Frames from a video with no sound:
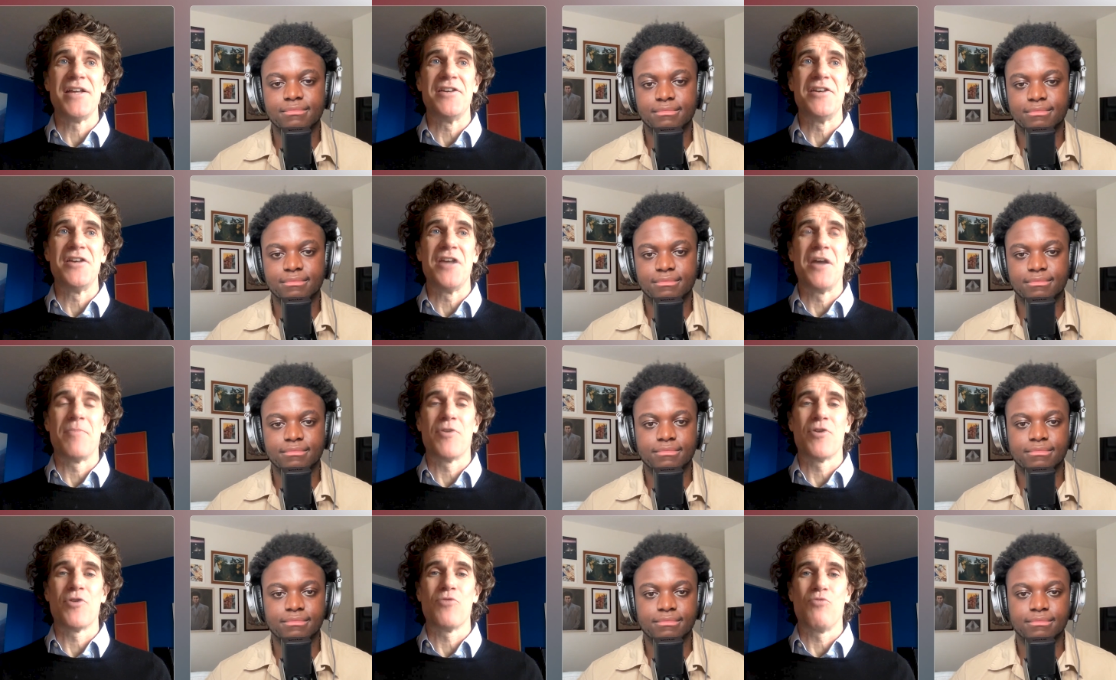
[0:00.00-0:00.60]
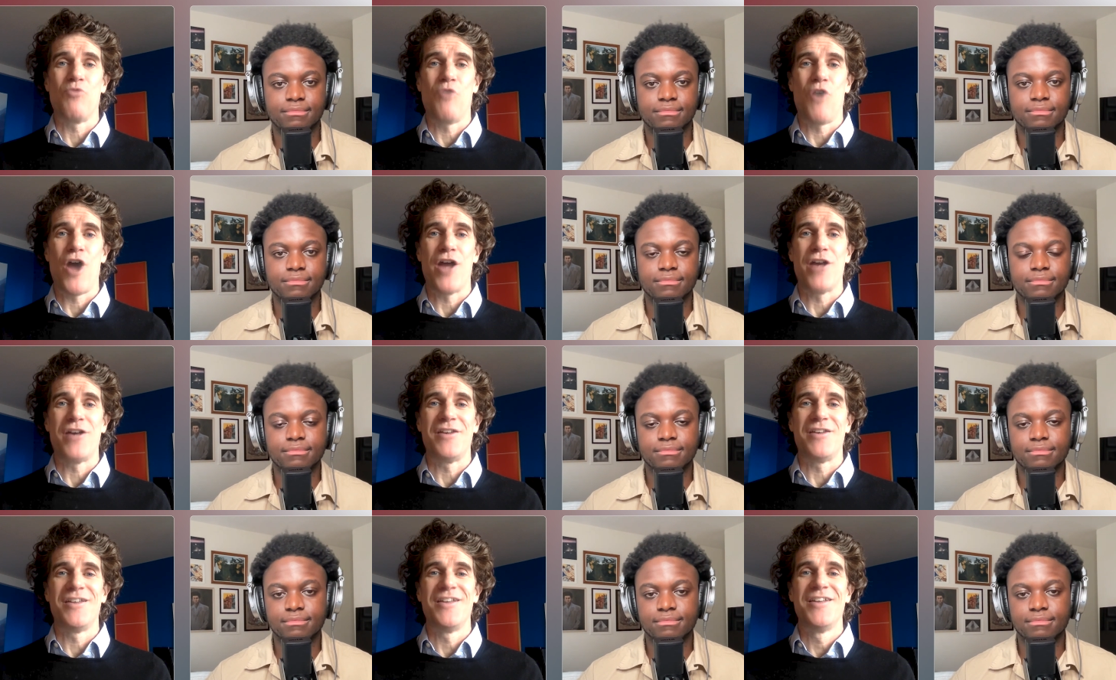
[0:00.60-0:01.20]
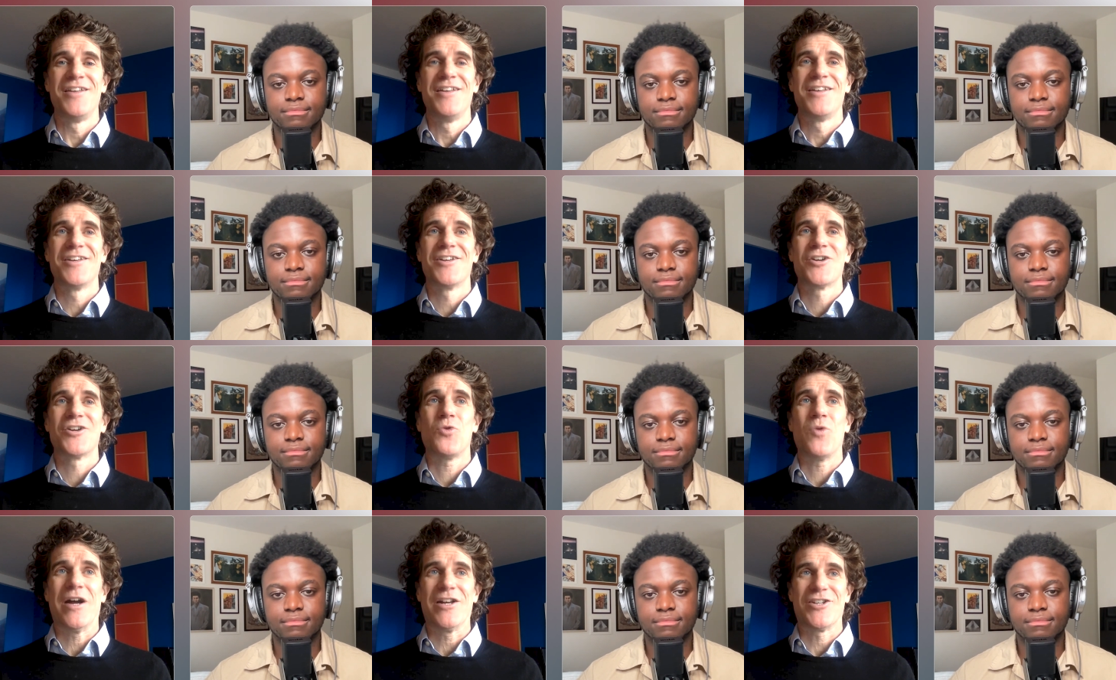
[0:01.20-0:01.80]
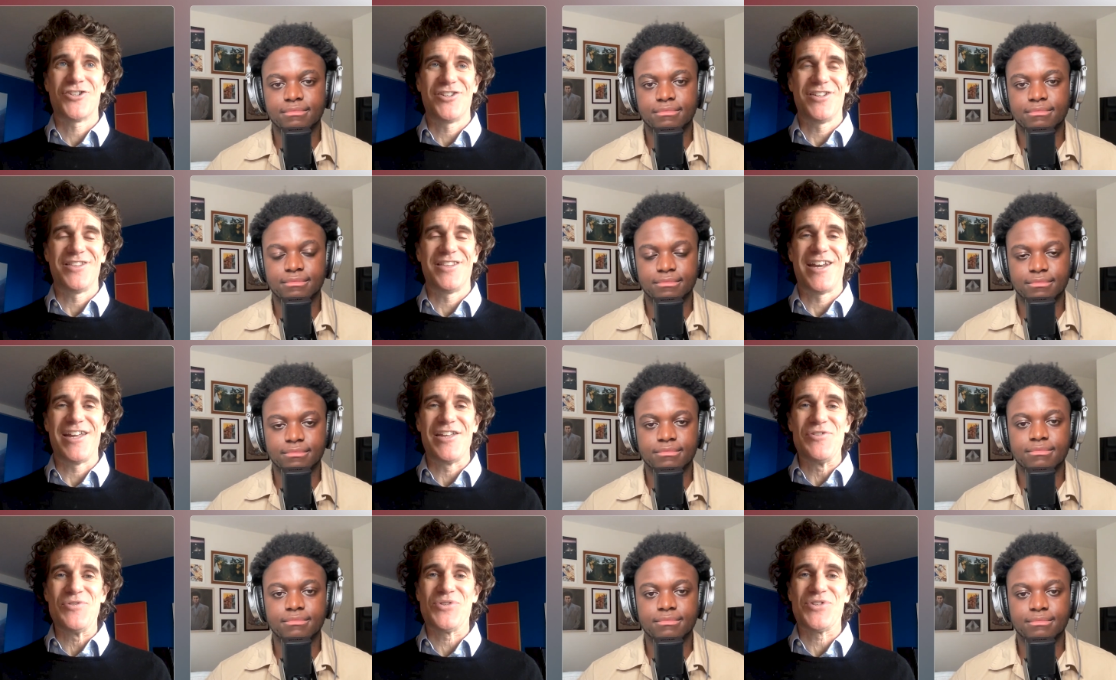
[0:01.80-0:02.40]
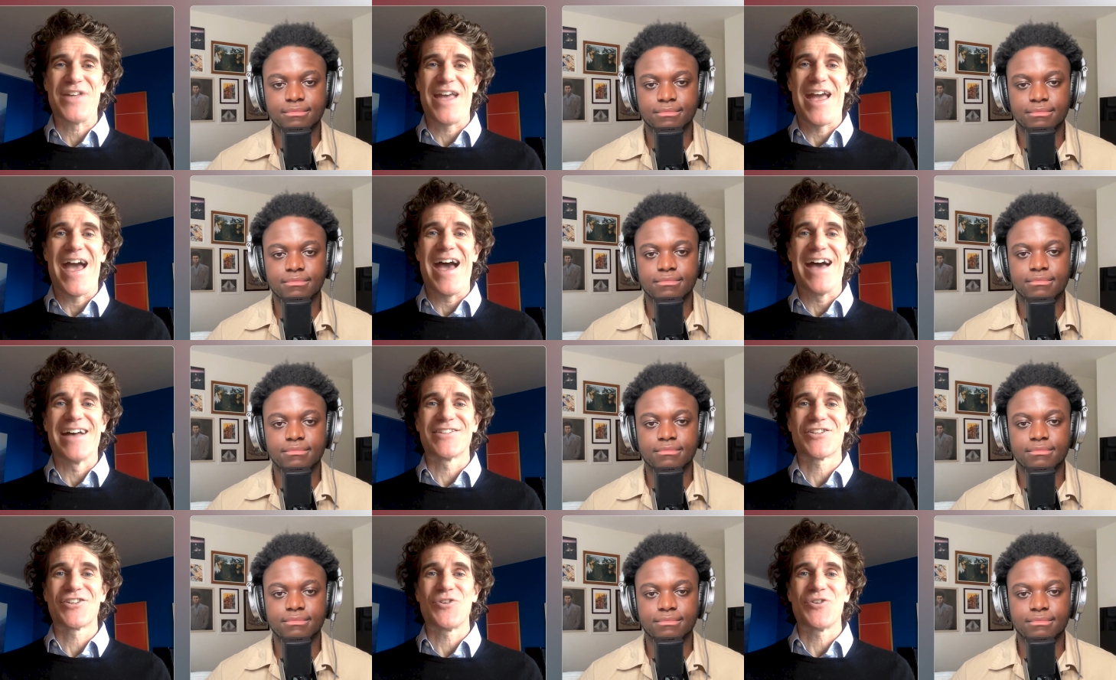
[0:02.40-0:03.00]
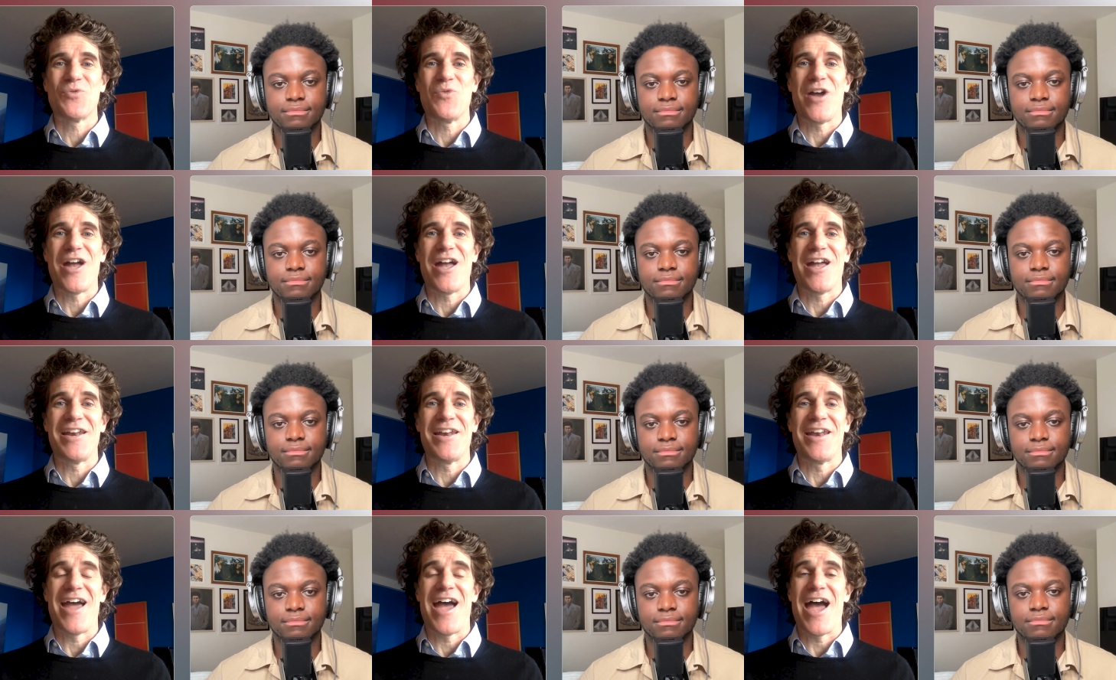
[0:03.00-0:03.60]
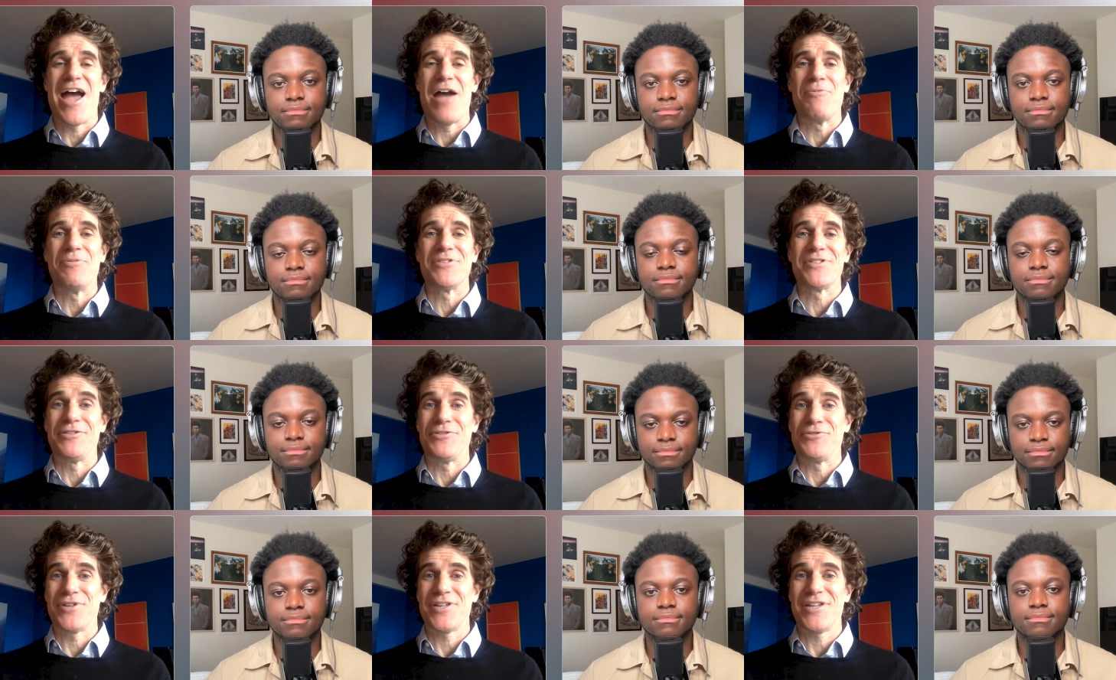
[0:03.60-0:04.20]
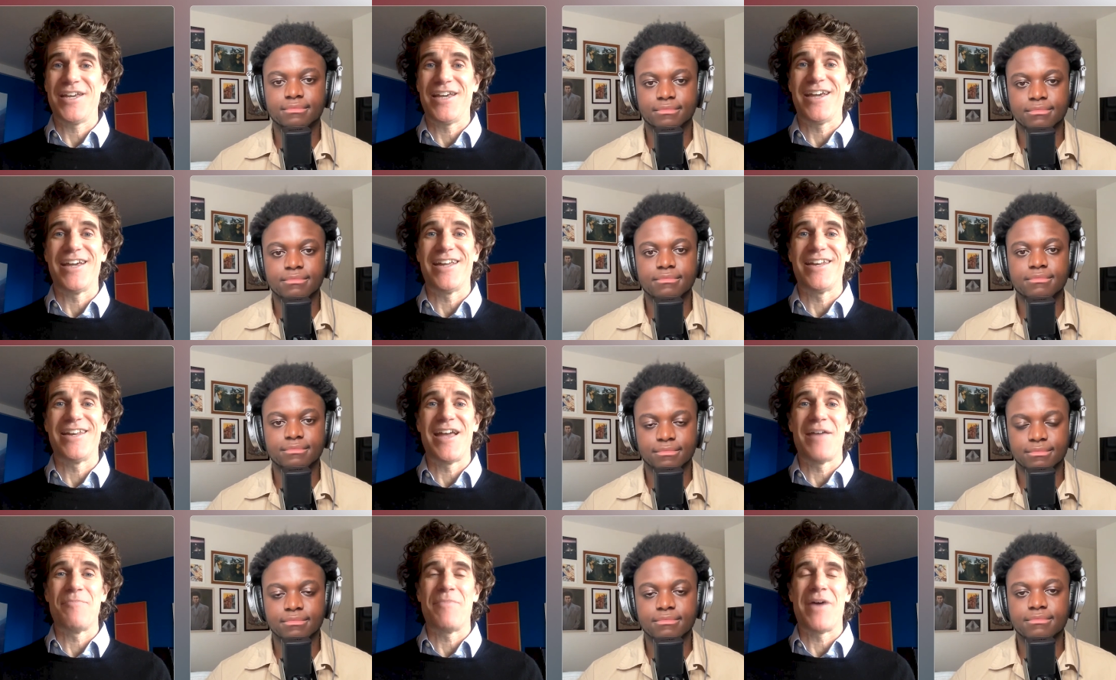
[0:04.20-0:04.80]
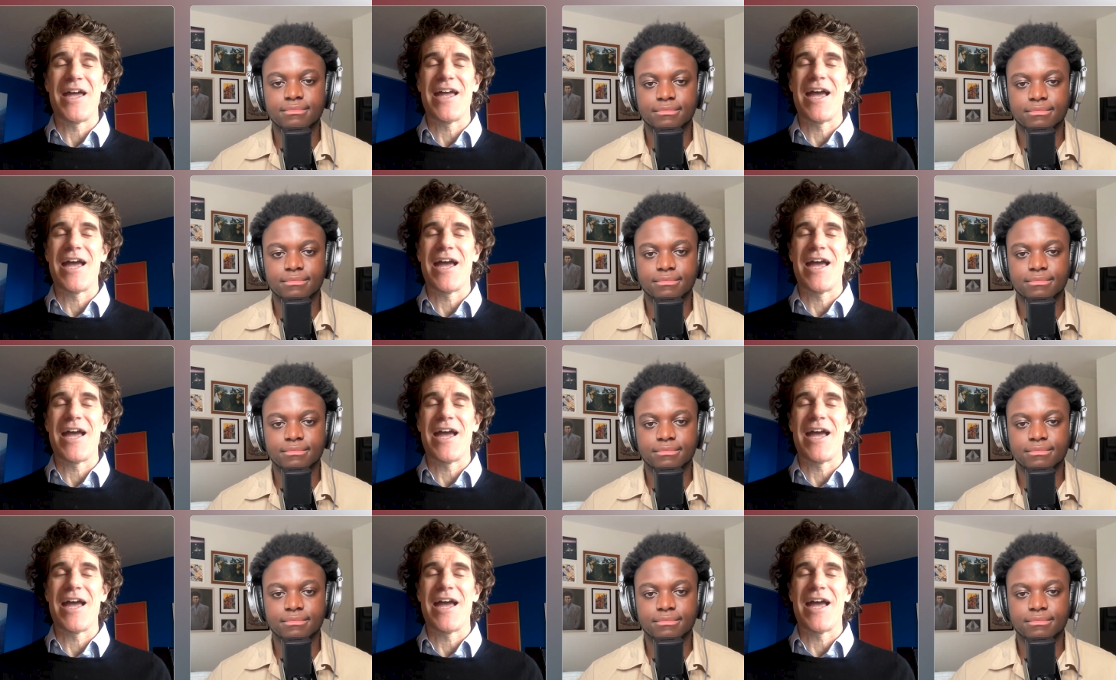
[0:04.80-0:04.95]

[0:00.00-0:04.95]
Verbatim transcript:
Speaker 1: number one question that I used to ask when I was a little kid, and my,